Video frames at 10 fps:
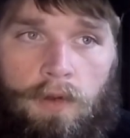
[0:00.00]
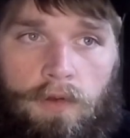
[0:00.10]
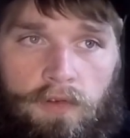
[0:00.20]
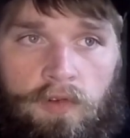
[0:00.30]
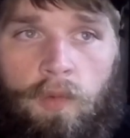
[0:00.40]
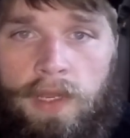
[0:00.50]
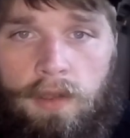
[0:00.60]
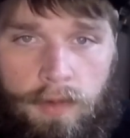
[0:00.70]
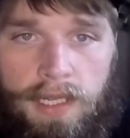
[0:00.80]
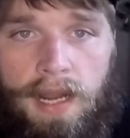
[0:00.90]
So when
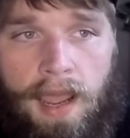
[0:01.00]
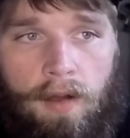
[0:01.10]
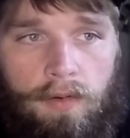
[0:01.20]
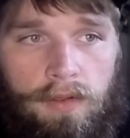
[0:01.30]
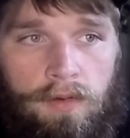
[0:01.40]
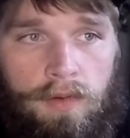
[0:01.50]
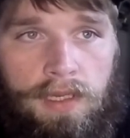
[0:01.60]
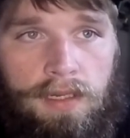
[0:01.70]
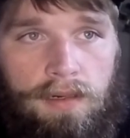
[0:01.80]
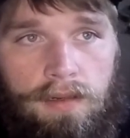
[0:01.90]
you get out, you
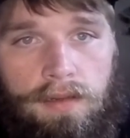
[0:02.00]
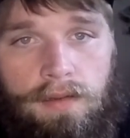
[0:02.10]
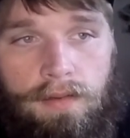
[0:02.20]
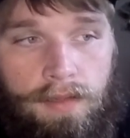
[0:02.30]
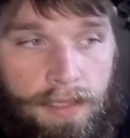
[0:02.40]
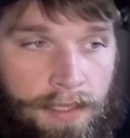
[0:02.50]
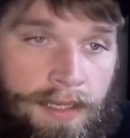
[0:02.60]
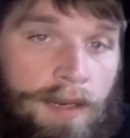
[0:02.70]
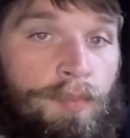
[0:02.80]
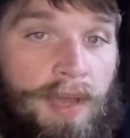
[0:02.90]
can
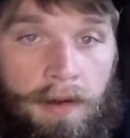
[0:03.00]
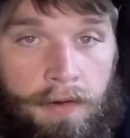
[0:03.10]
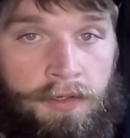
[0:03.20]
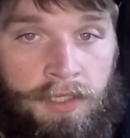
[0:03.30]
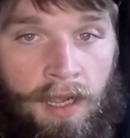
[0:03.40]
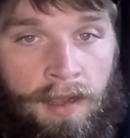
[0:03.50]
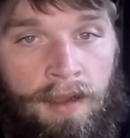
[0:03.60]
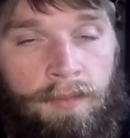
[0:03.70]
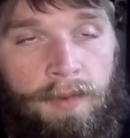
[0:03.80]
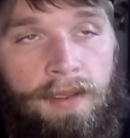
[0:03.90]
get a better
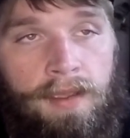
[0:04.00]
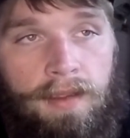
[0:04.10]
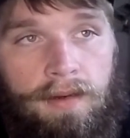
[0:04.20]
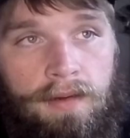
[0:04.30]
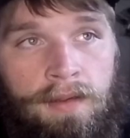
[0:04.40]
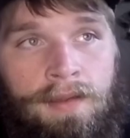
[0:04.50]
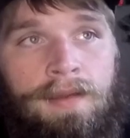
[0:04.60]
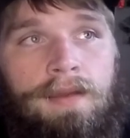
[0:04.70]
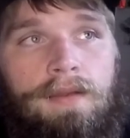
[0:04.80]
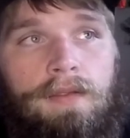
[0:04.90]
job and
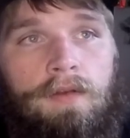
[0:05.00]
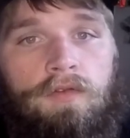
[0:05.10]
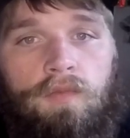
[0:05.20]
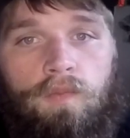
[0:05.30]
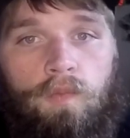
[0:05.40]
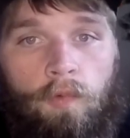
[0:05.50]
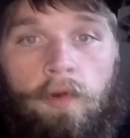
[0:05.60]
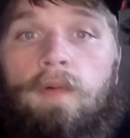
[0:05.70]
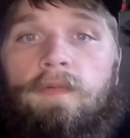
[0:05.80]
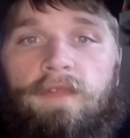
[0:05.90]
there's
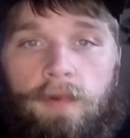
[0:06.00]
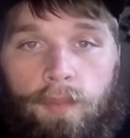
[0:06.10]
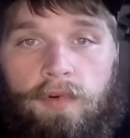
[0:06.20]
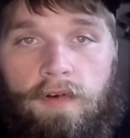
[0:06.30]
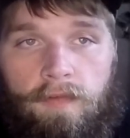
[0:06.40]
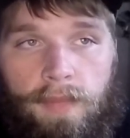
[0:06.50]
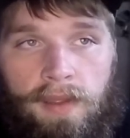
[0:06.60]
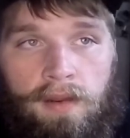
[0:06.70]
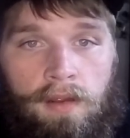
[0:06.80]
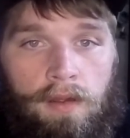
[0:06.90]
room for
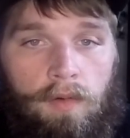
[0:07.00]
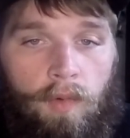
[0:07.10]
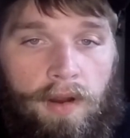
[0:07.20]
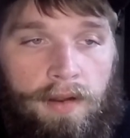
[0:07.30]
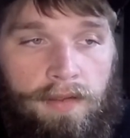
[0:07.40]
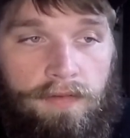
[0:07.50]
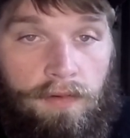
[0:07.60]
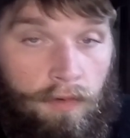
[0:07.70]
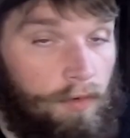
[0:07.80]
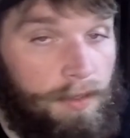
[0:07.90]
improvement. Whereas,
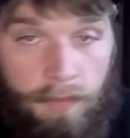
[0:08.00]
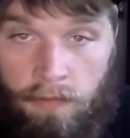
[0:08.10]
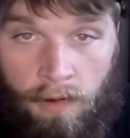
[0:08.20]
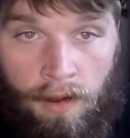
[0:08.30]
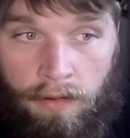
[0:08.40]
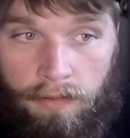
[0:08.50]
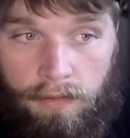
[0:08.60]
don't get me wrong,